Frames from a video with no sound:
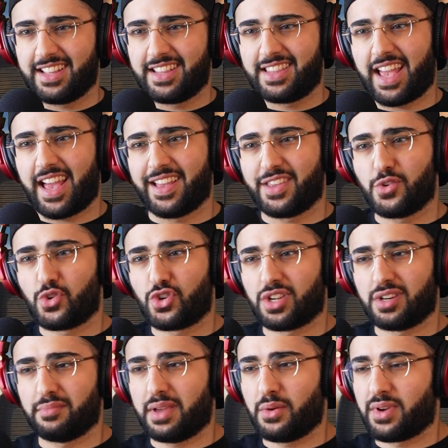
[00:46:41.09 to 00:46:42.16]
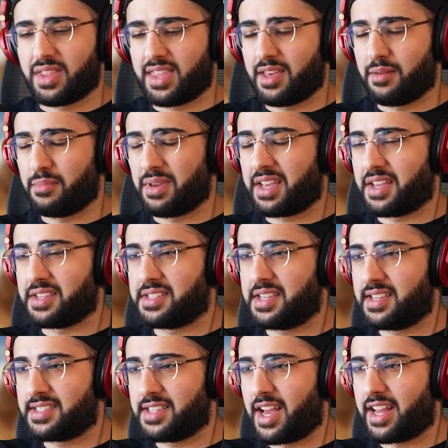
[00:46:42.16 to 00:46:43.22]
that you shouldn't be with him because
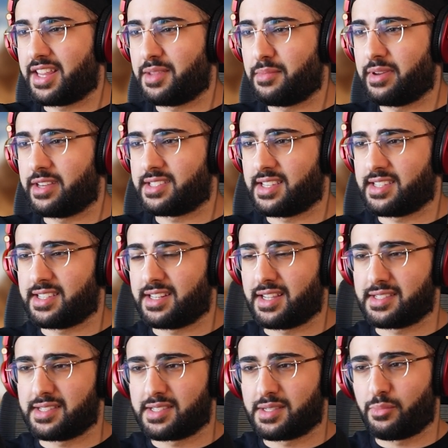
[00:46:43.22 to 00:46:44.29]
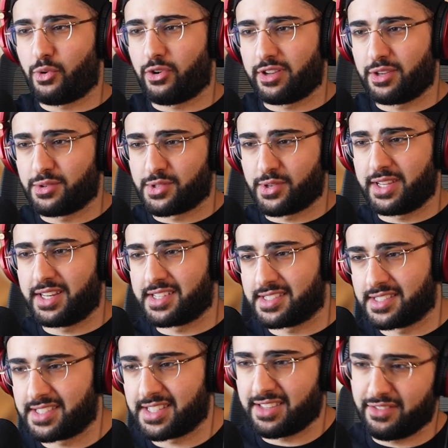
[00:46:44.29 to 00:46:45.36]
he's not in the business and doesn't support you, so he
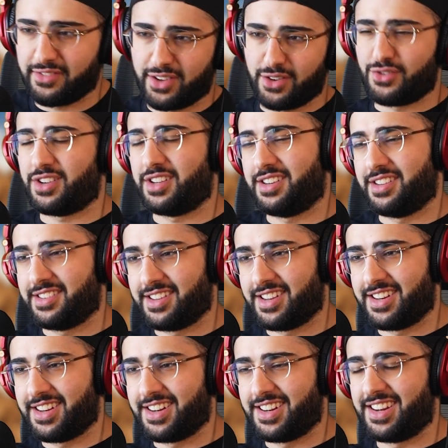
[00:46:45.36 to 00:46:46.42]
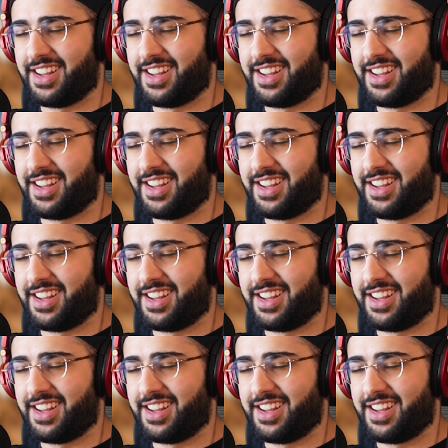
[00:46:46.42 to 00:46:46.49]
doesn't see the vision and da da da